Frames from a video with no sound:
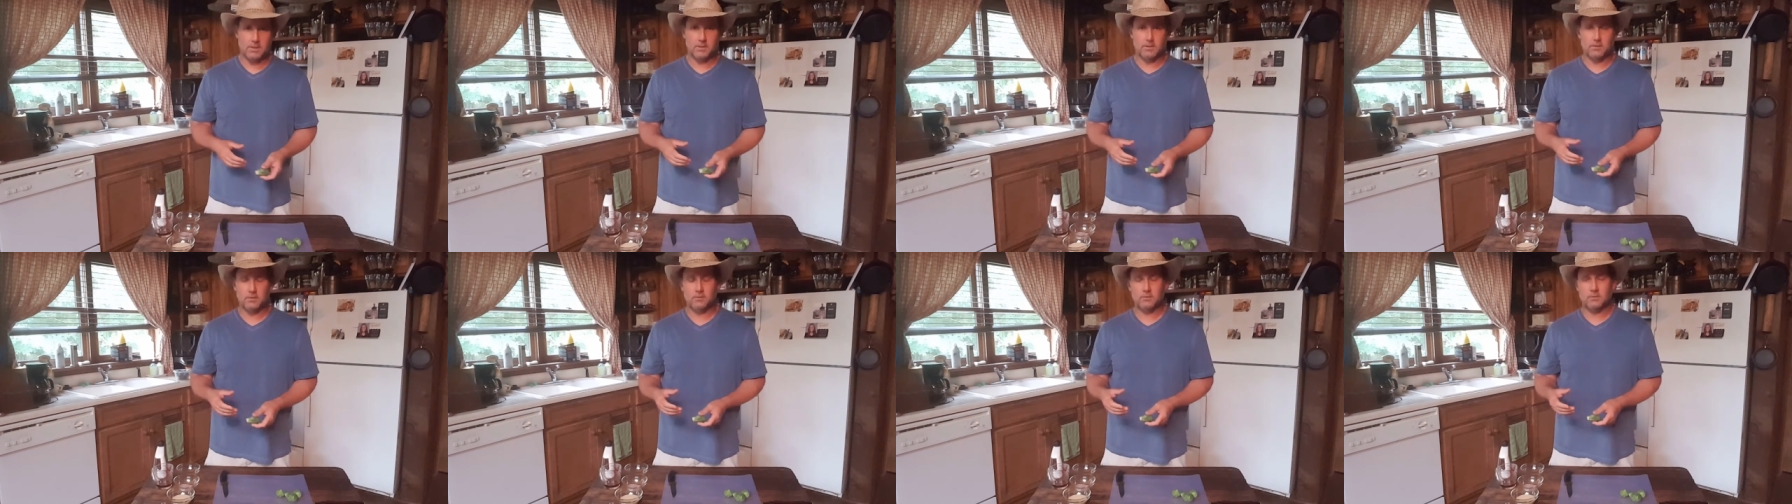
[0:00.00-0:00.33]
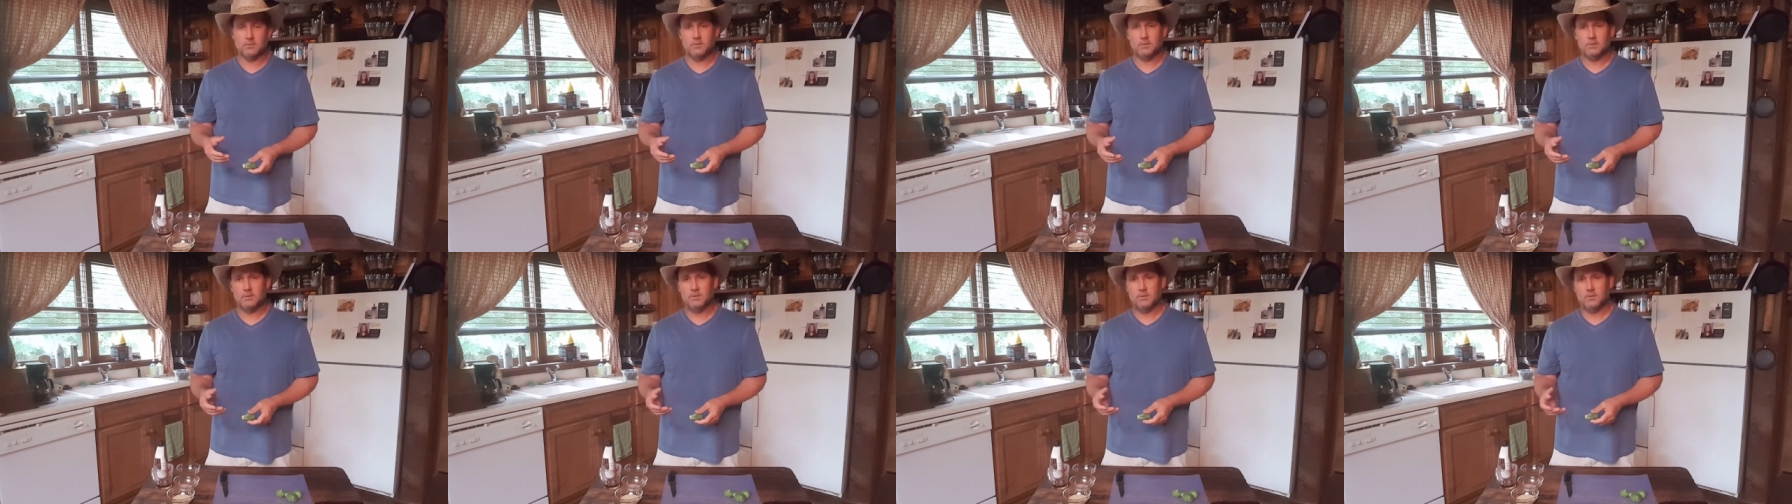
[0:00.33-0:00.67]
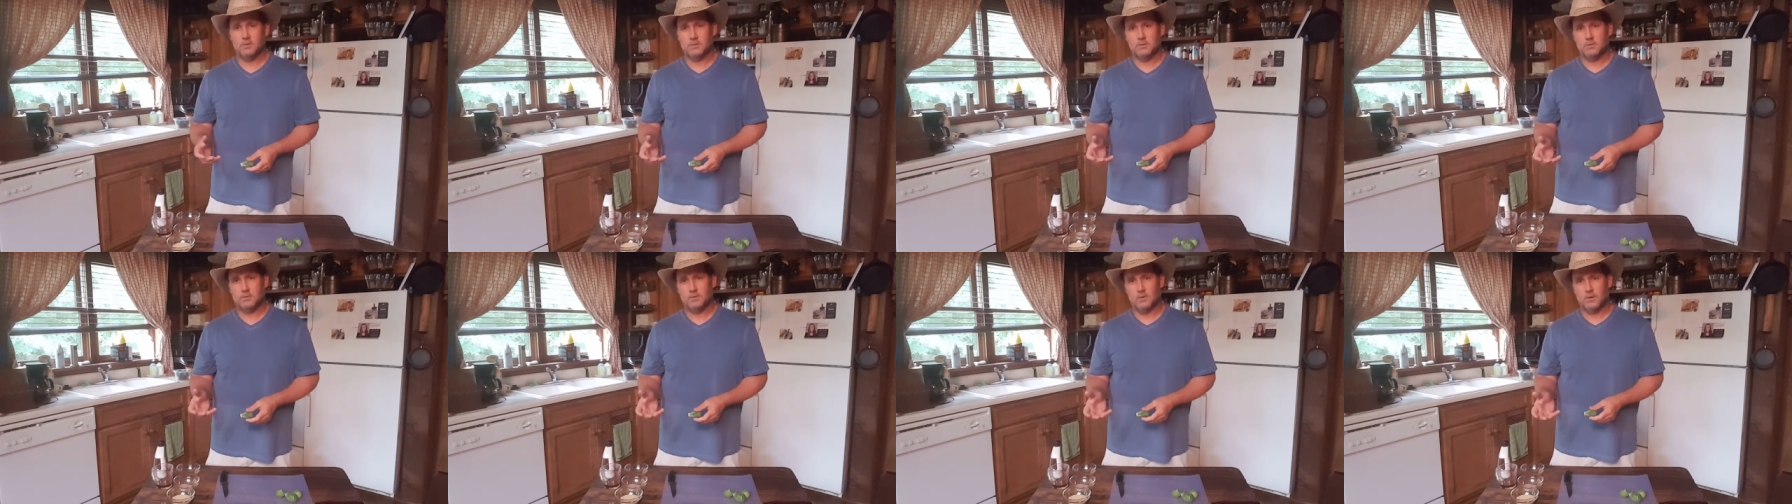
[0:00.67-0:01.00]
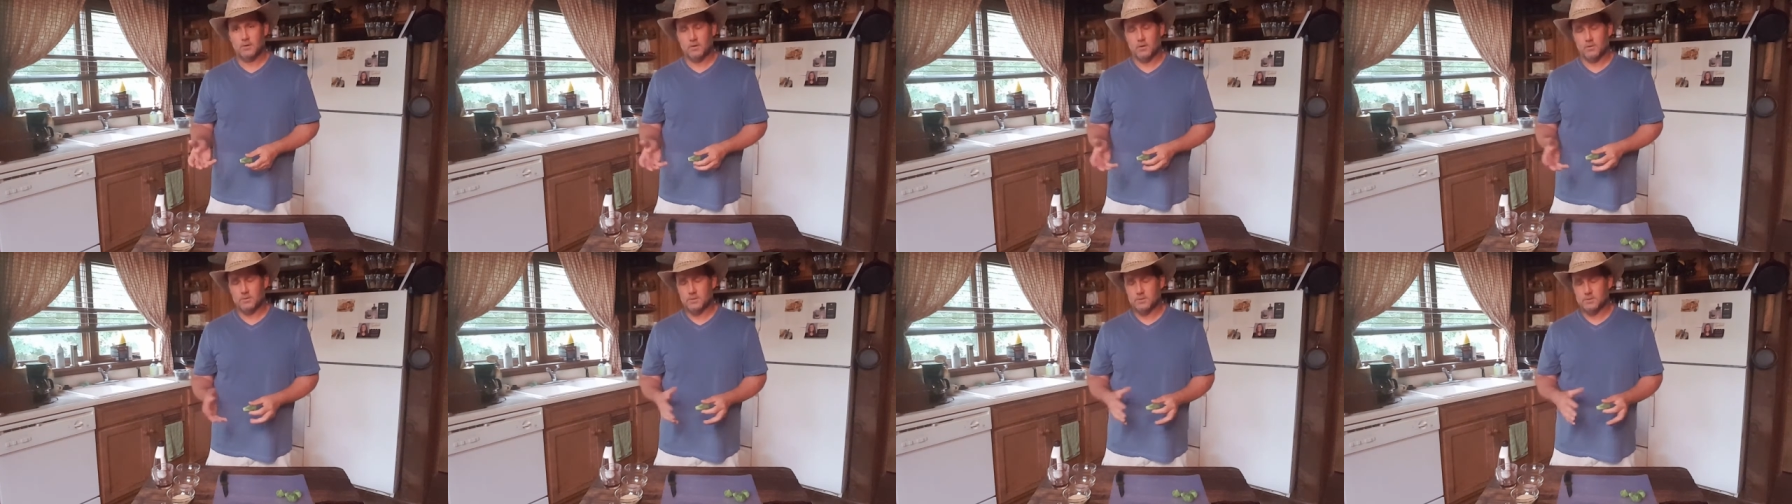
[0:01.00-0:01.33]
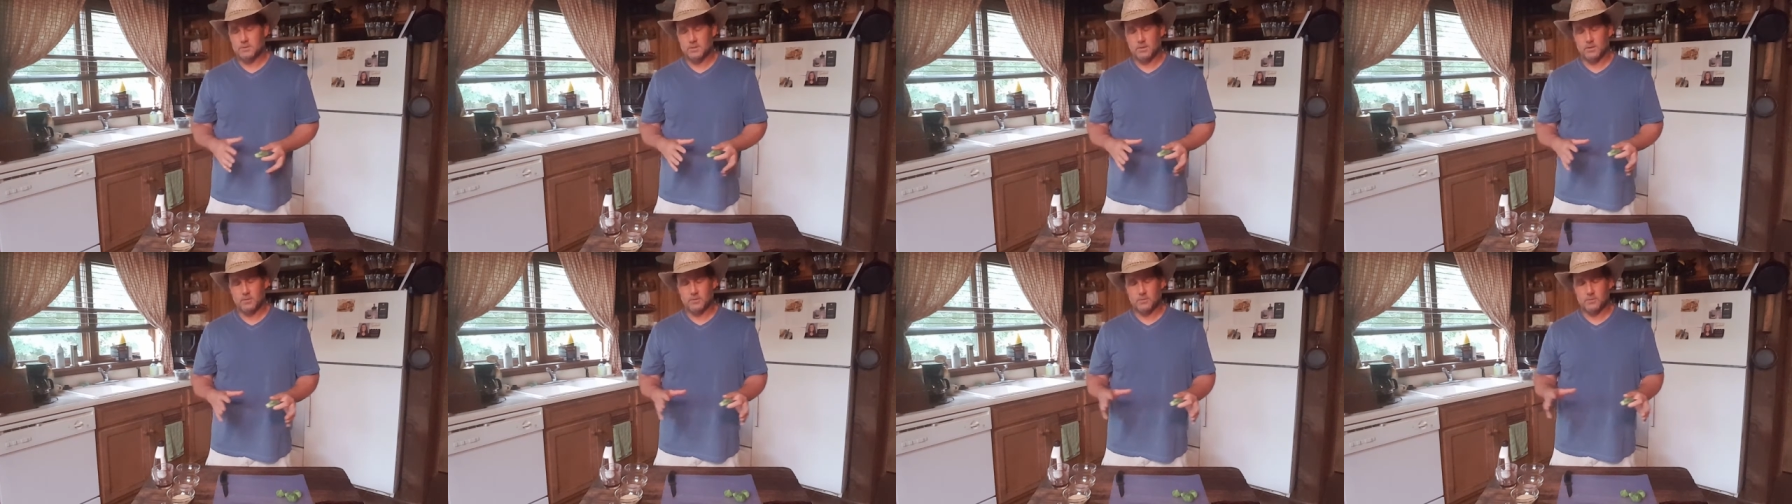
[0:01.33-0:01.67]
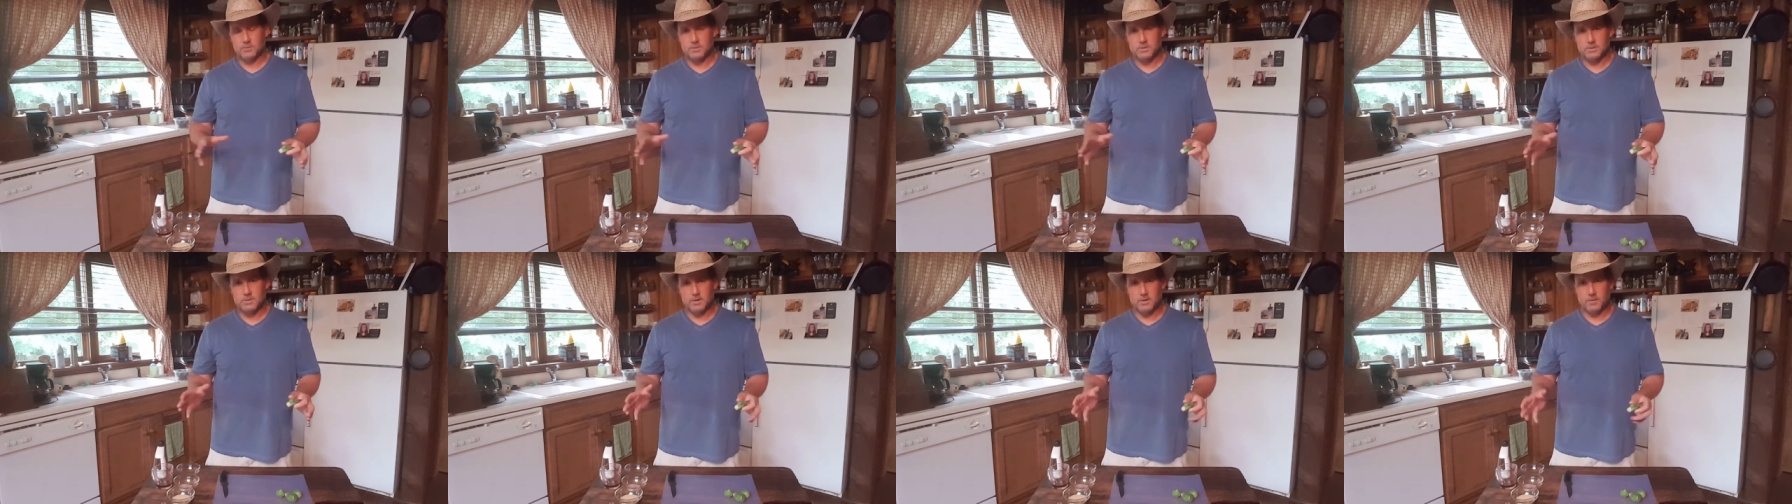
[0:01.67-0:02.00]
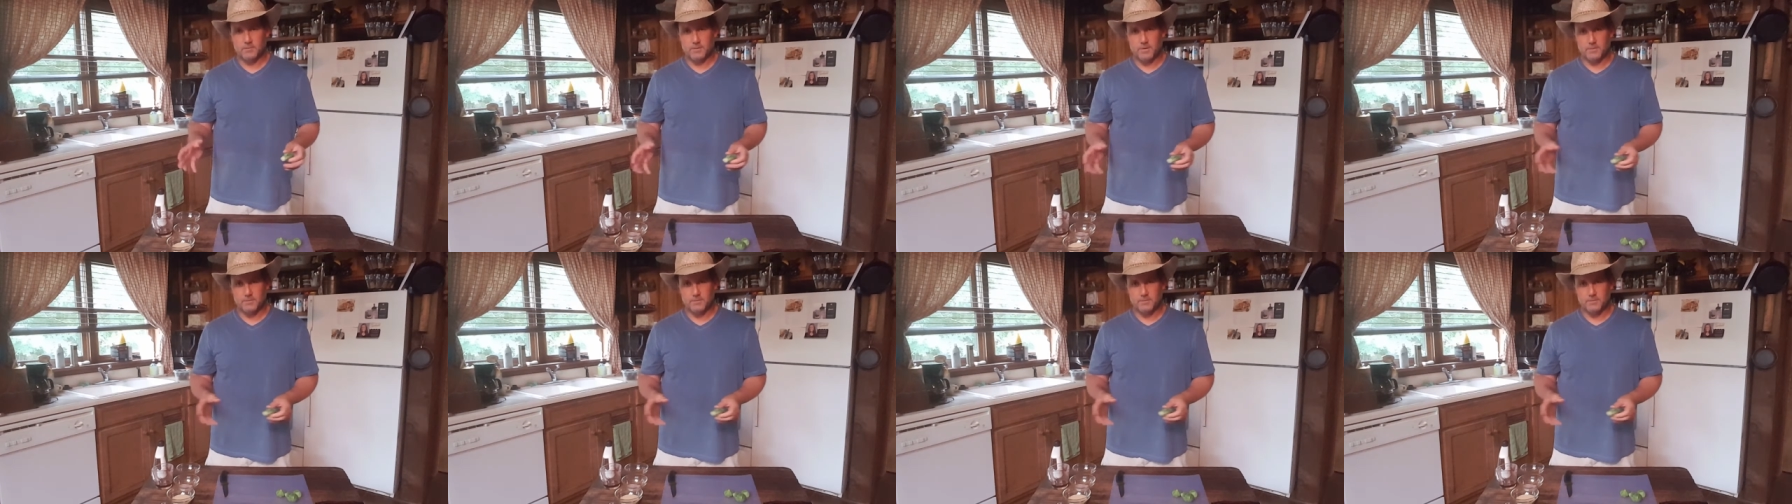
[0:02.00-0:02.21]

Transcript: and all this other stuff.